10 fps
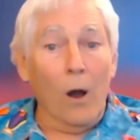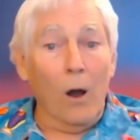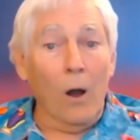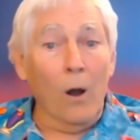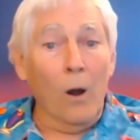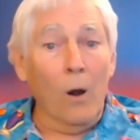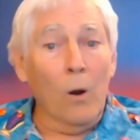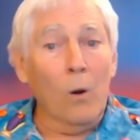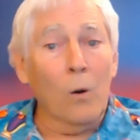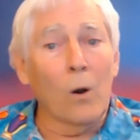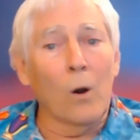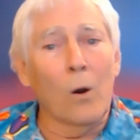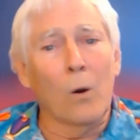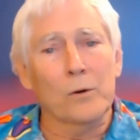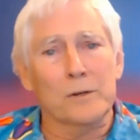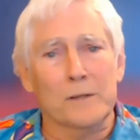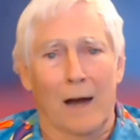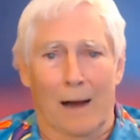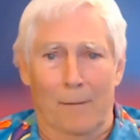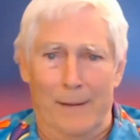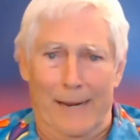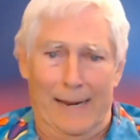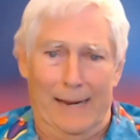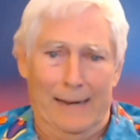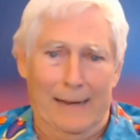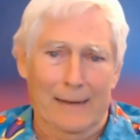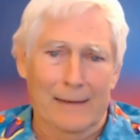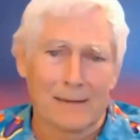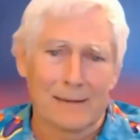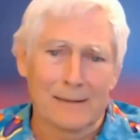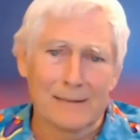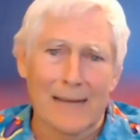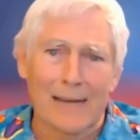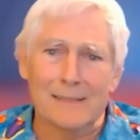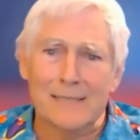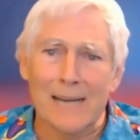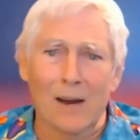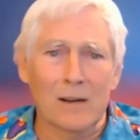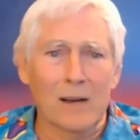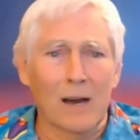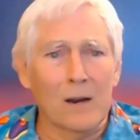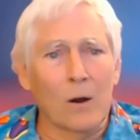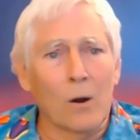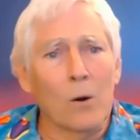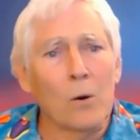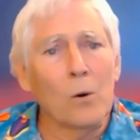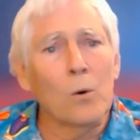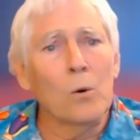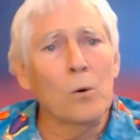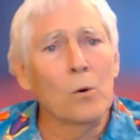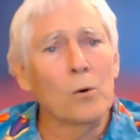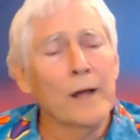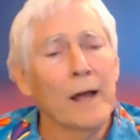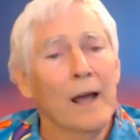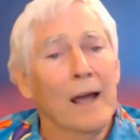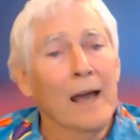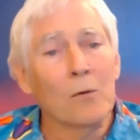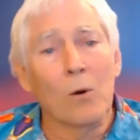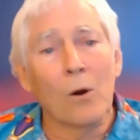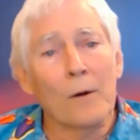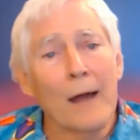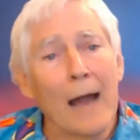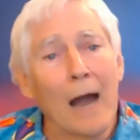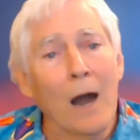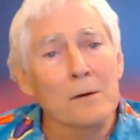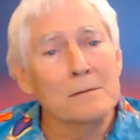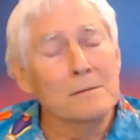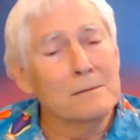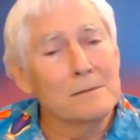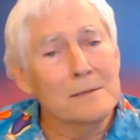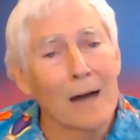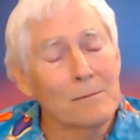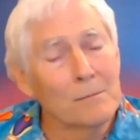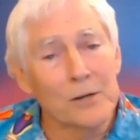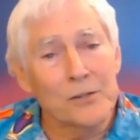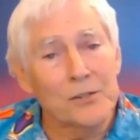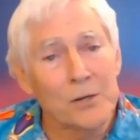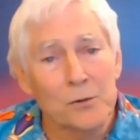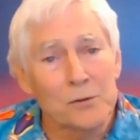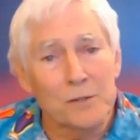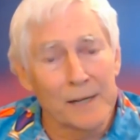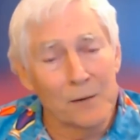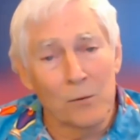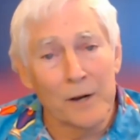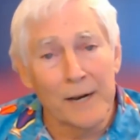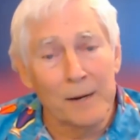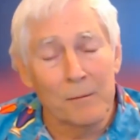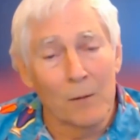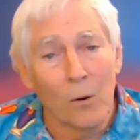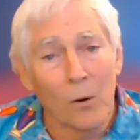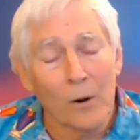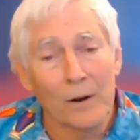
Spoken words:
Oh, Tommy, that towel got old and wore out and not much use to anyone anymore.